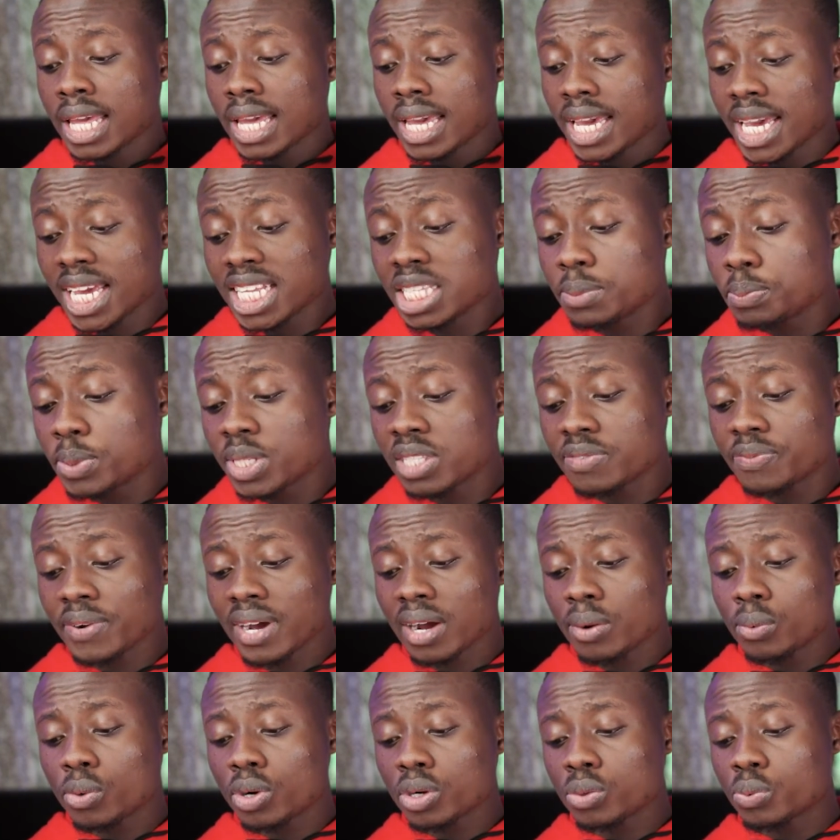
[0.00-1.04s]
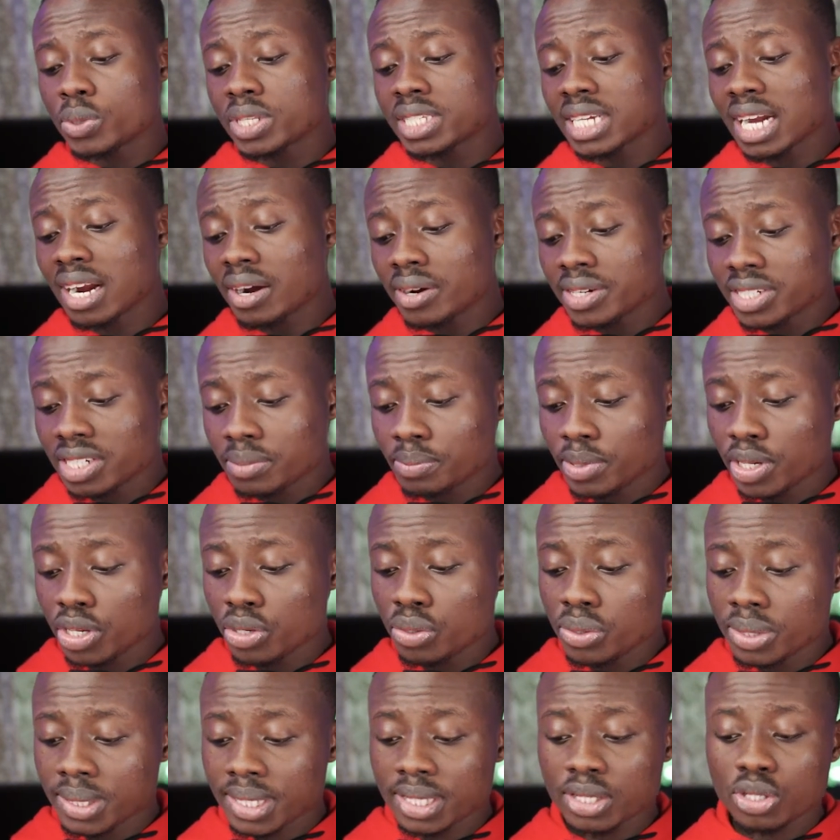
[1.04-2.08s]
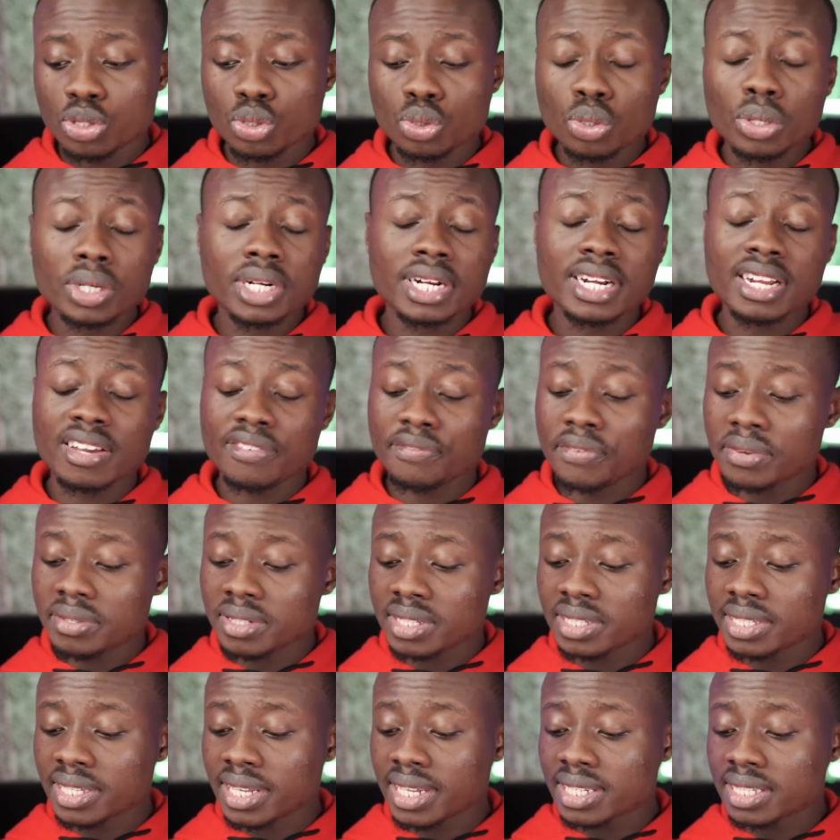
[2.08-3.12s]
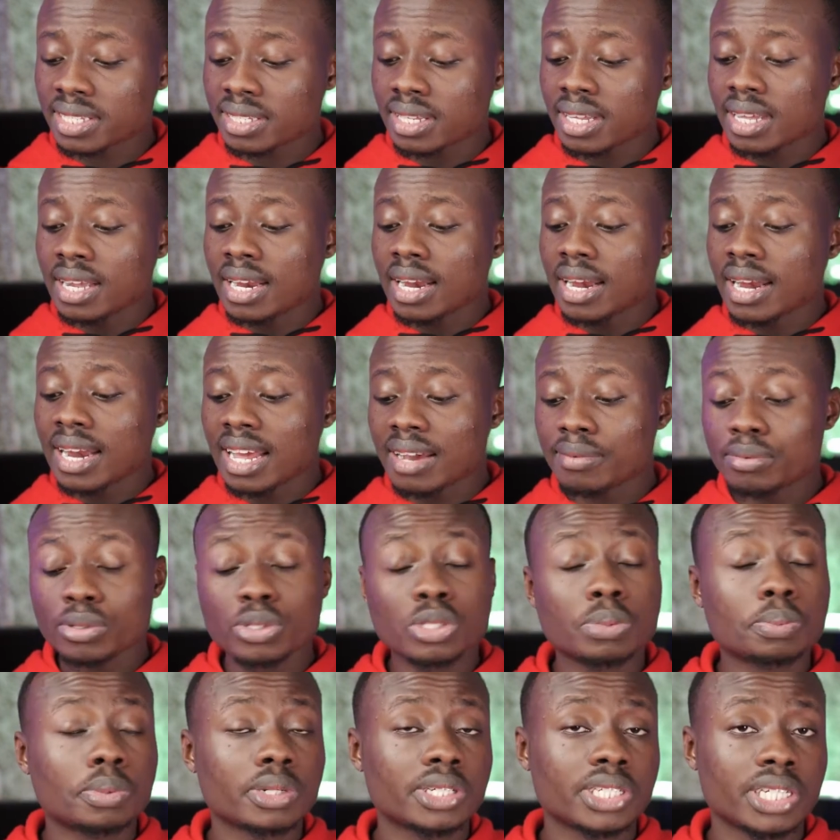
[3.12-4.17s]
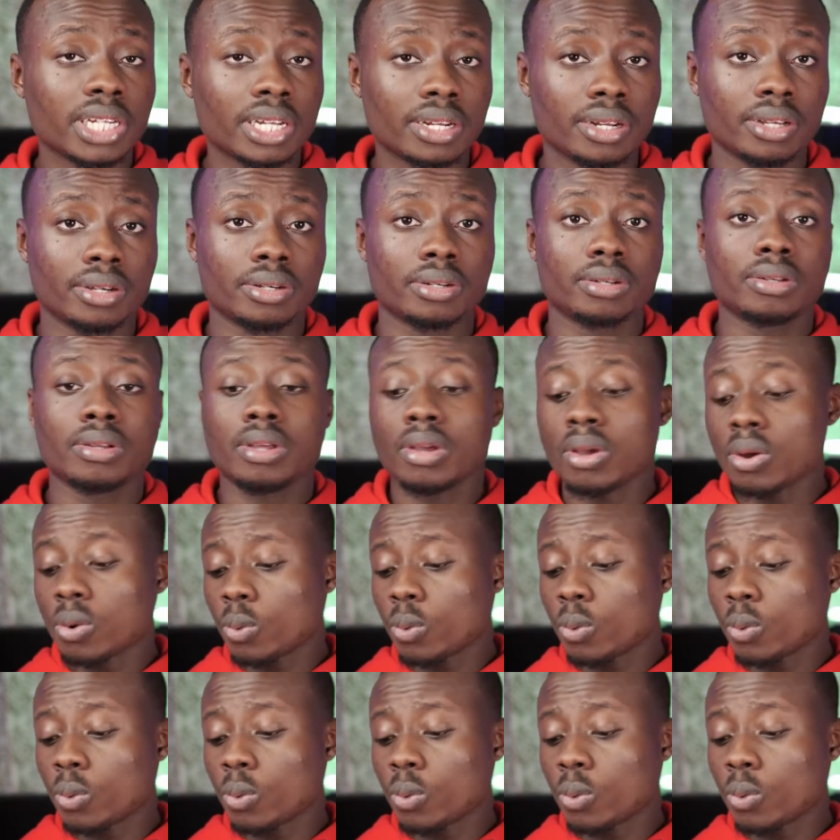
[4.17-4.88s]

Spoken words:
8-bit firework with RGB uses 256 levels per channel,